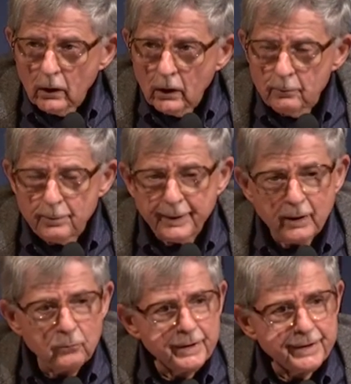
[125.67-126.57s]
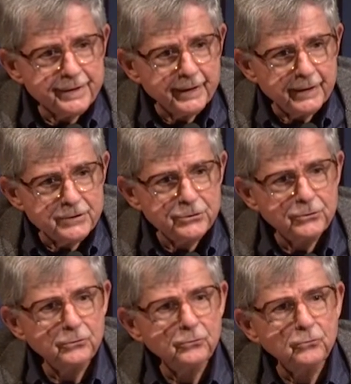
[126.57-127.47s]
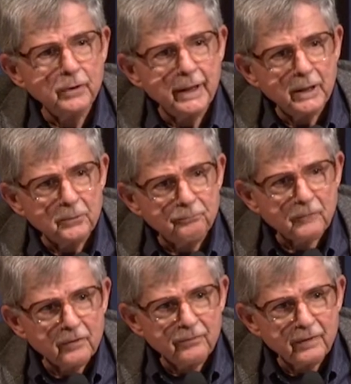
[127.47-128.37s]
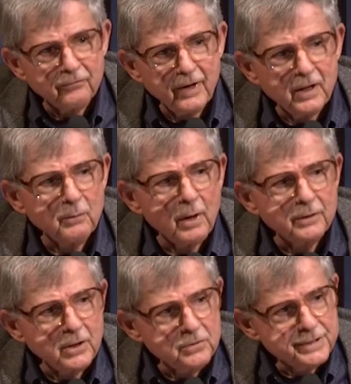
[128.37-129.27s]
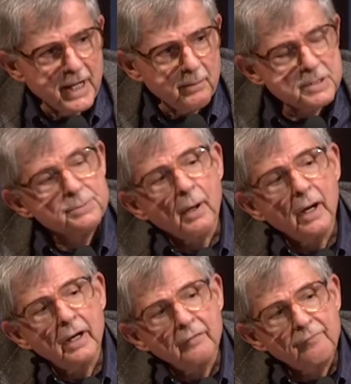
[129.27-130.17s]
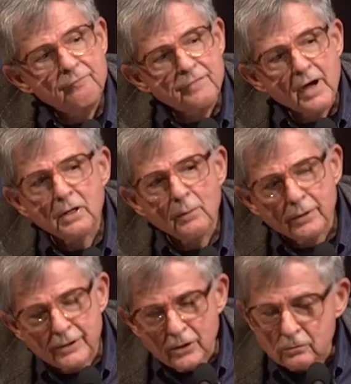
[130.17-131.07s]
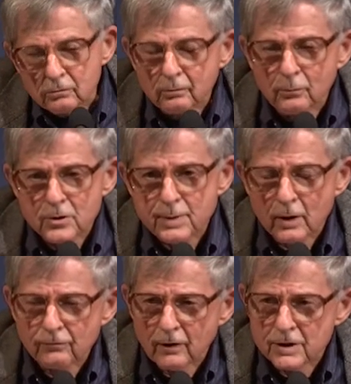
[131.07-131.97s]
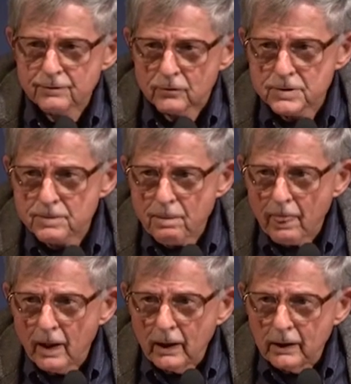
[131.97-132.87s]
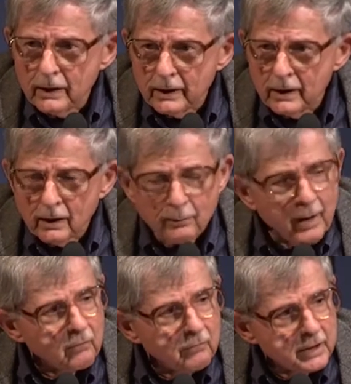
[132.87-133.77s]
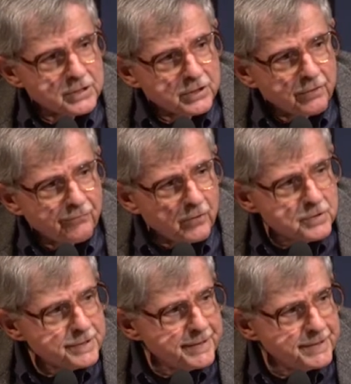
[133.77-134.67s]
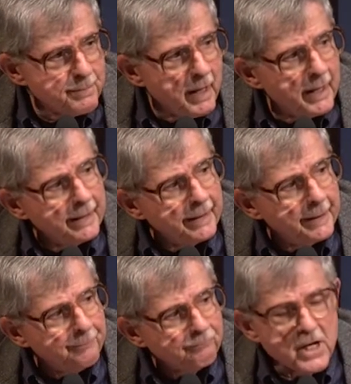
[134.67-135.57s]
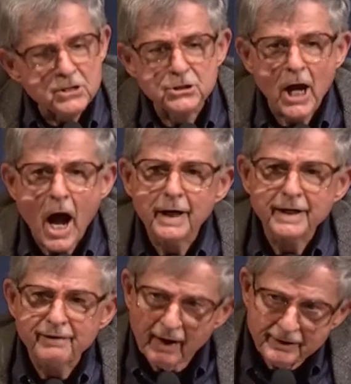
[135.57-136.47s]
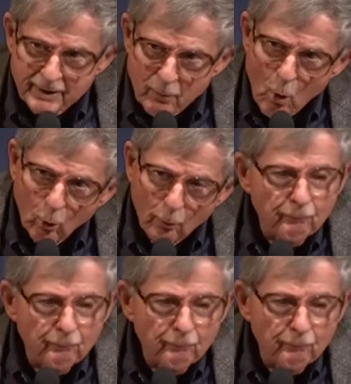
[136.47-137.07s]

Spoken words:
Let me begin with two fairly well-known statements by fairly well-known postmodern philosophers about religion. The first is by Gianni Vattimo,